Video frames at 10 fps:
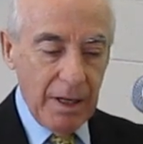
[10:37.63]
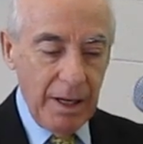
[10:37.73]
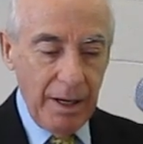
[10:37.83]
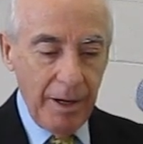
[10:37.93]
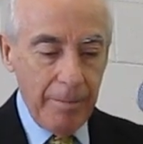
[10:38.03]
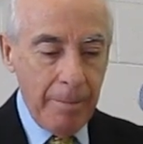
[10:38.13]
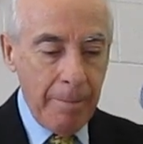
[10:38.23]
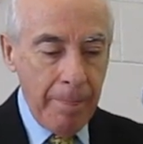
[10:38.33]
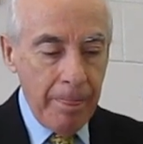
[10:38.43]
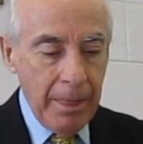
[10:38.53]
um,
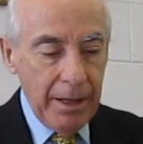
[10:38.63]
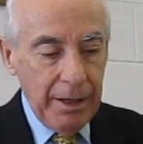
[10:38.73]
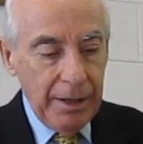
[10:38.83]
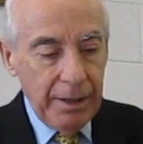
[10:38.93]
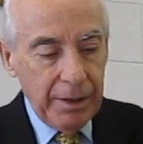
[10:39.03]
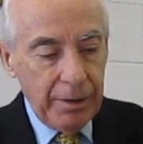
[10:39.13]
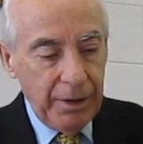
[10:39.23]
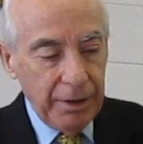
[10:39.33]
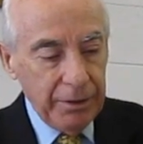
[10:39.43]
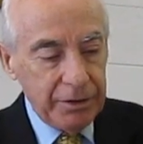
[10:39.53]

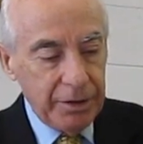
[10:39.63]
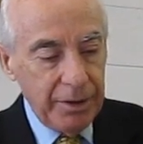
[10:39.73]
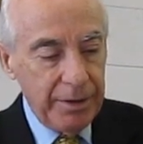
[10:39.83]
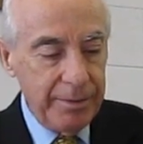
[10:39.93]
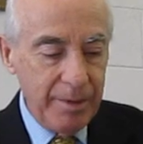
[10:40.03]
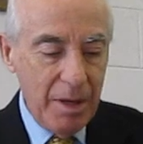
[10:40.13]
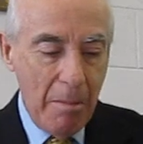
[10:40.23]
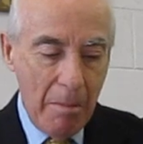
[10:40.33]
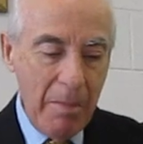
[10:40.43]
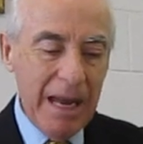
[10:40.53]
there's
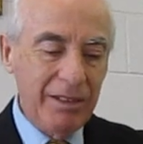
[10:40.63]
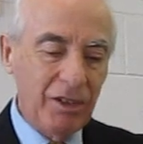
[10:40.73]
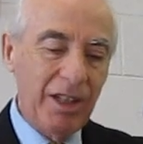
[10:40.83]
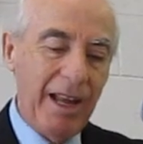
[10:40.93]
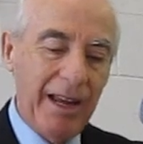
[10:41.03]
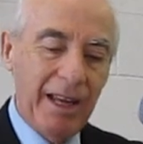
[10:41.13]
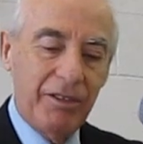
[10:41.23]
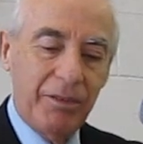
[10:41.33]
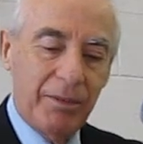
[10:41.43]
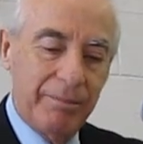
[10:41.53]
basically, I
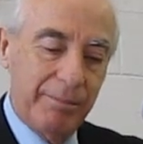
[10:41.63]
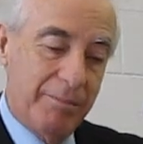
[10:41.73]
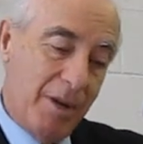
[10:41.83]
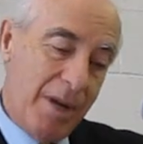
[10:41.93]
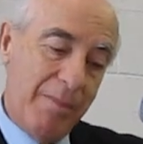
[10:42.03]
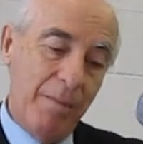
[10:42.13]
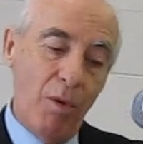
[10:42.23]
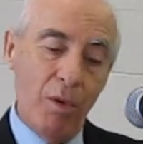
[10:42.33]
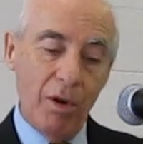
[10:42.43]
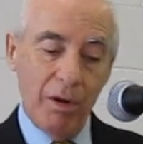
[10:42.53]
guess, there may be
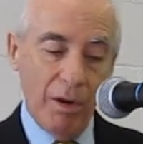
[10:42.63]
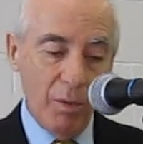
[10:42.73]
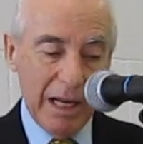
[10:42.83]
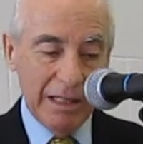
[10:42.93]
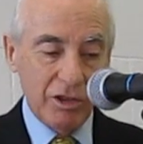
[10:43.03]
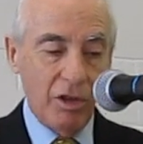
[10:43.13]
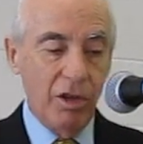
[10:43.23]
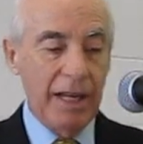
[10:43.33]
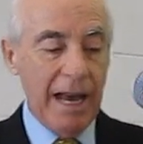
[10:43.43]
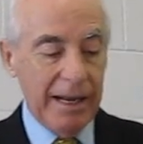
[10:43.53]
more ways to
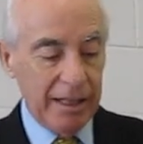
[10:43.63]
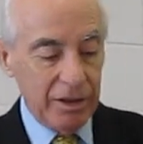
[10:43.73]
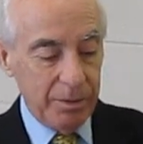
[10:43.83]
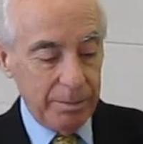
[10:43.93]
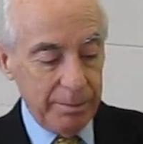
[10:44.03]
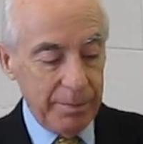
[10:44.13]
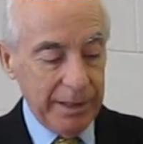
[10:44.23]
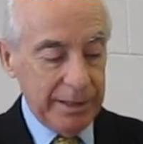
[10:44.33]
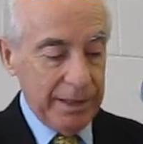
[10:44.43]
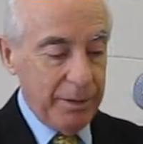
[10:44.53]
look at it
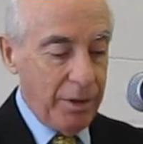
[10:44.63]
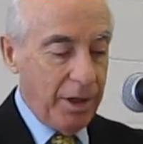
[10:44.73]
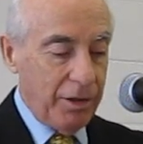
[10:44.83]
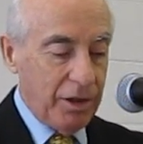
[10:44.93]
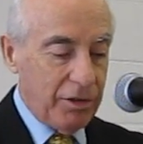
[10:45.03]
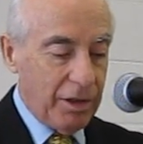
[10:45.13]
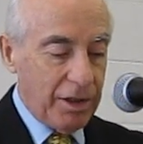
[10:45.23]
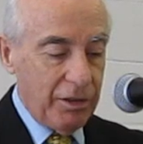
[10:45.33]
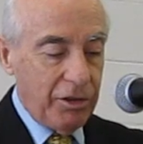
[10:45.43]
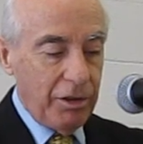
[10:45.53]
but uh, we're going to just uh,
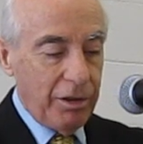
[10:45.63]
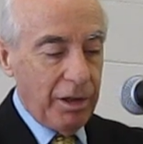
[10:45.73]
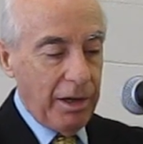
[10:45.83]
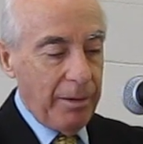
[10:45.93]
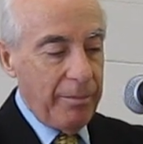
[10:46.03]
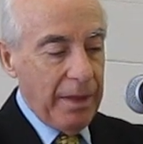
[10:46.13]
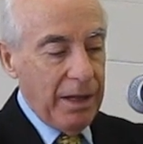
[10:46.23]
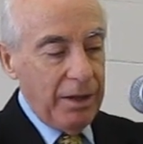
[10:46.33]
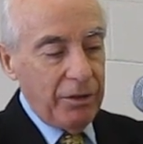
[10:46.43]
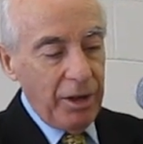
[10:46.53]
consider um,
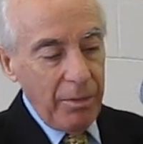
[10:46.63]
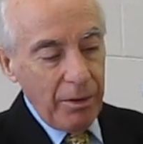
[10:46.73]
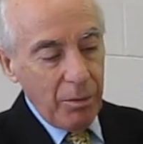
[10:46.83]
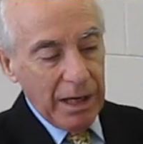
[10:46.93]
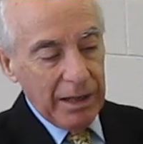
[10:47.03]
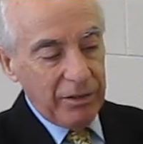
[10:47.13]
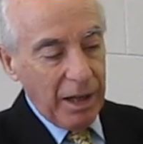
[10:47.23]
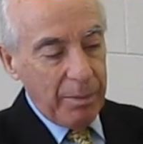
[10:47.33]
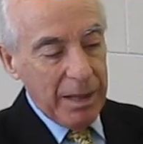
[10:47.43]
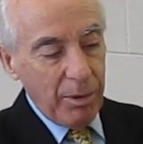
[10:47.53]
some of the ways
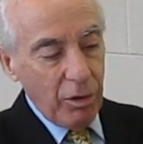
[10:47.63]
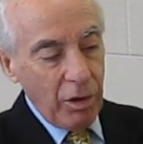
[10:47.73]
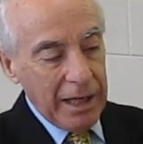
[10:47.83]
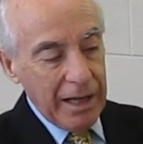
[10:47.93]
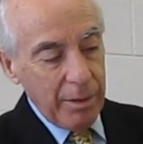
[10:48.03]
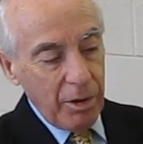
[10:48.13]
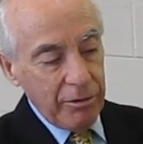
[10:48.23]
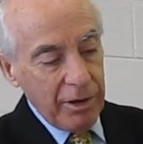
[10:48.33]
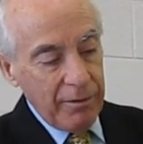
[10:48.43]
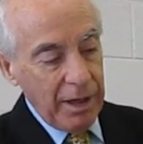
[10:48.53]
that people look at the book
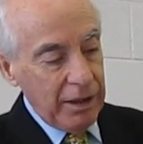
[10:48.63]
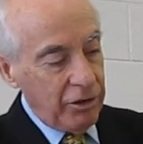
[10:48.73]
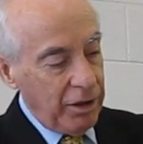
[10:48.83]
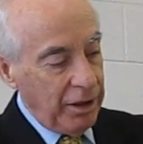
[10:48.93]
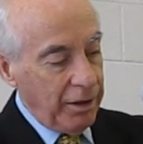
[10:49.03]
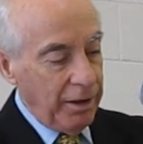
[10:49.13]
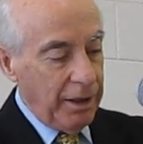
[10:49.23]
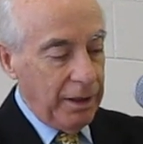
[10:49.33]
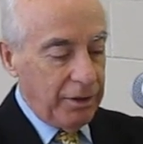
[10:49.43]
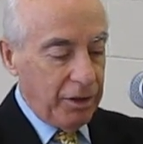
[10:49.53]
of Revelation here,
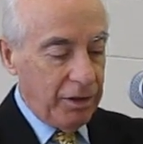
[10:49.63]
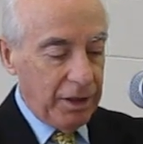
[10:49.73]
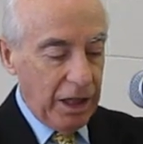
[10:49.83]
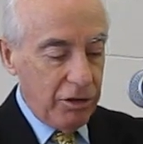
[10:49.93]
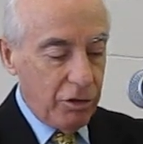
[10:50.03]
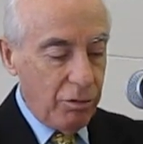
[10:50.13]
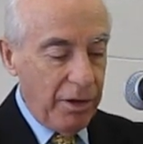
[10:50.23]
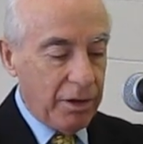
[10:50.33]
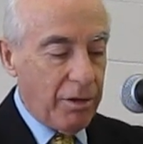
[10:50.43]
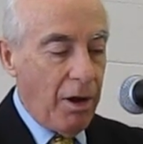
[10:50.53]
just in case you
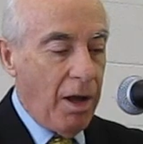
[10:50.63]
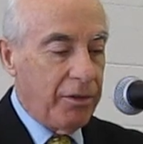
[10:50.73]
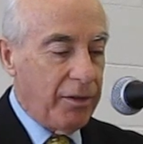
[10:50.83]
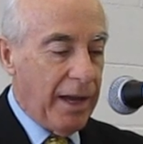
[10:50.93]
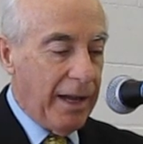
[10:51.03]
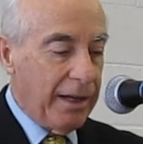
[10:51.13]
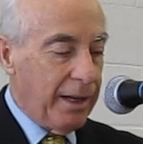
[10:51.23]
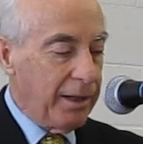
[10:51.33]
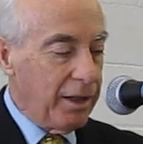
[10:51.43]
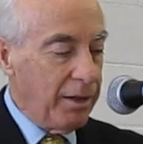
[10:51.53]
run across that
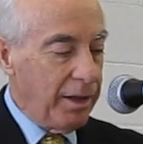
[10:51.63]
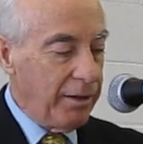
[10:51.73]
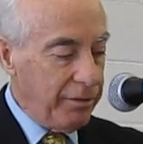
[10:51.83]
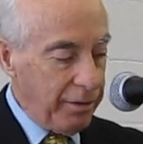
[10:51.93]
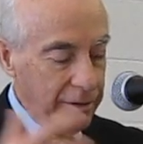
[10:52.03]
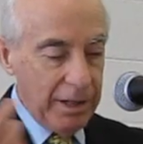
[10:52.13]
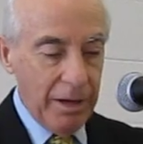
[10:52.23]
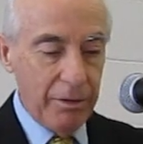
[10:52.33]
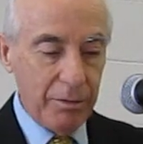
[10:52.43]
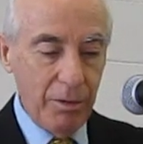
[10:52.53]
a uh, little uh, further
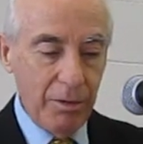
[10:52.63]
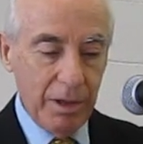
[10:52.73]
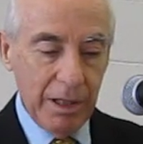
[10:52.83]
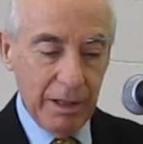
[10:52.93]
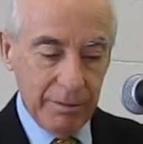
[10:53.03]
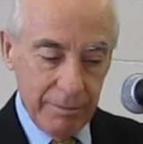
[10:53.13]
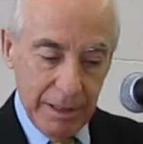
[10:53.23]
down the road and it,